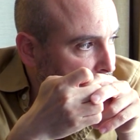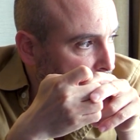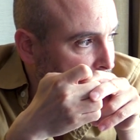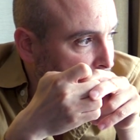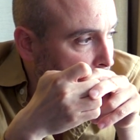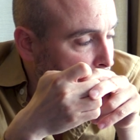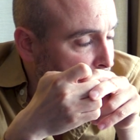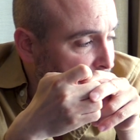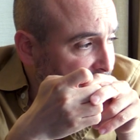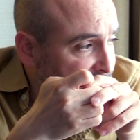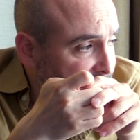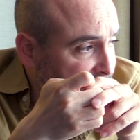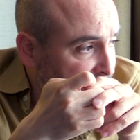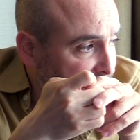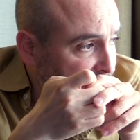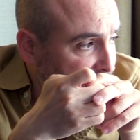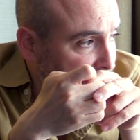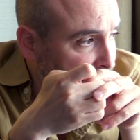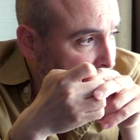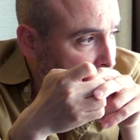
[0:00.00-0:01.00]
I buy
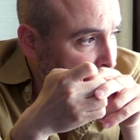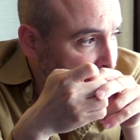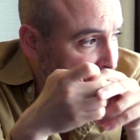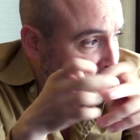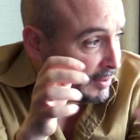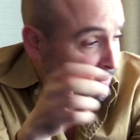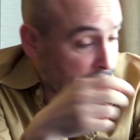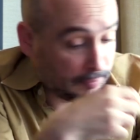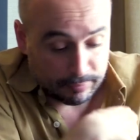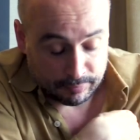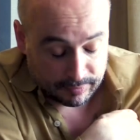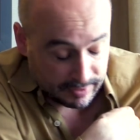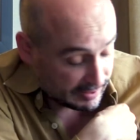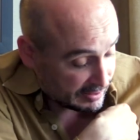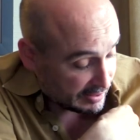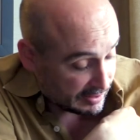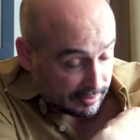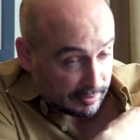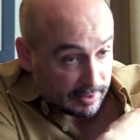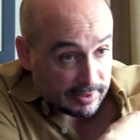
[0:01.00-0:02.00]
secondhand.
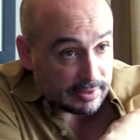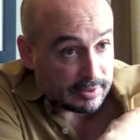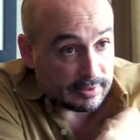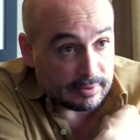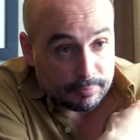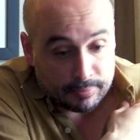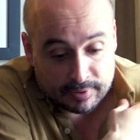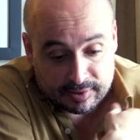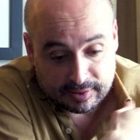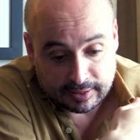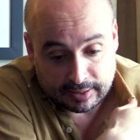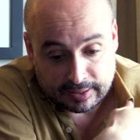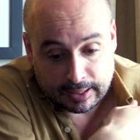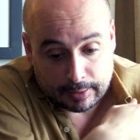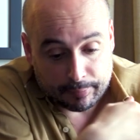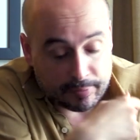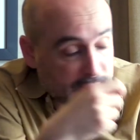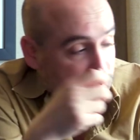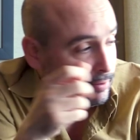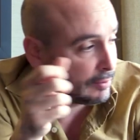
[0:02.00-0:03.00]
This is a
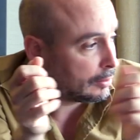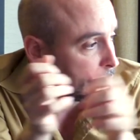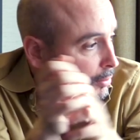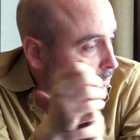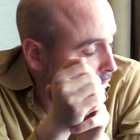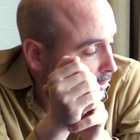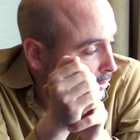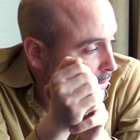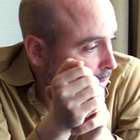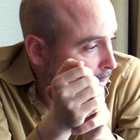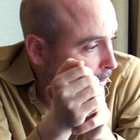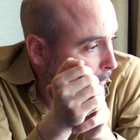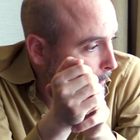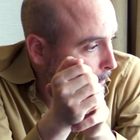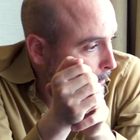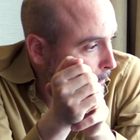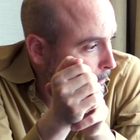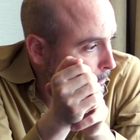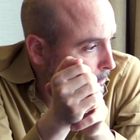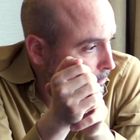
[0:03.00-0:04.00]
secondhand piece of clothing,
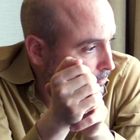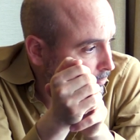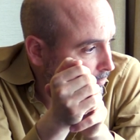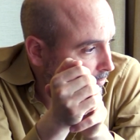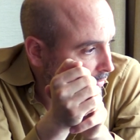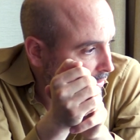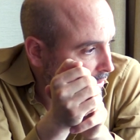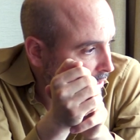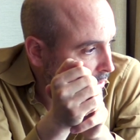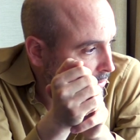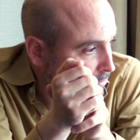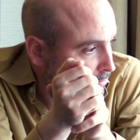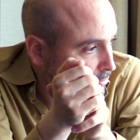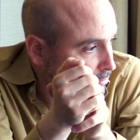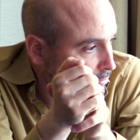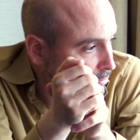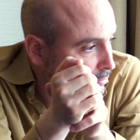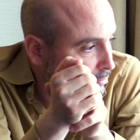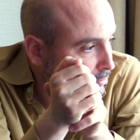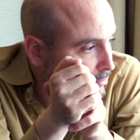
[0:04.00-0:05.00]

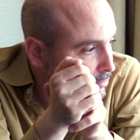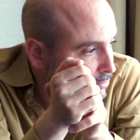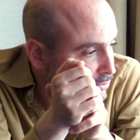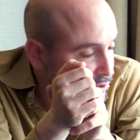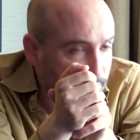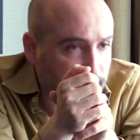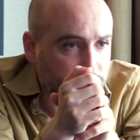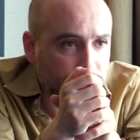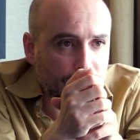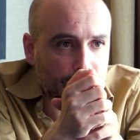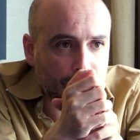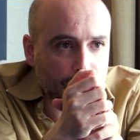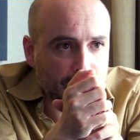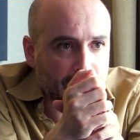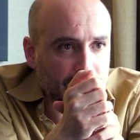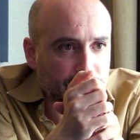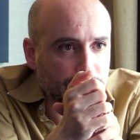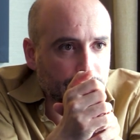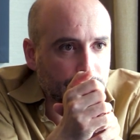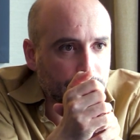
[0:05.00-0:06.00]
and just you
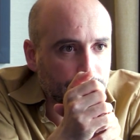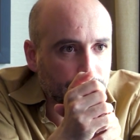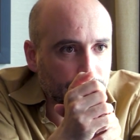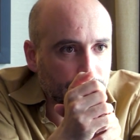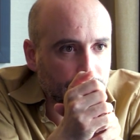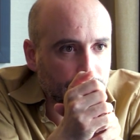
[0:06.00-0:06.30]
imagine,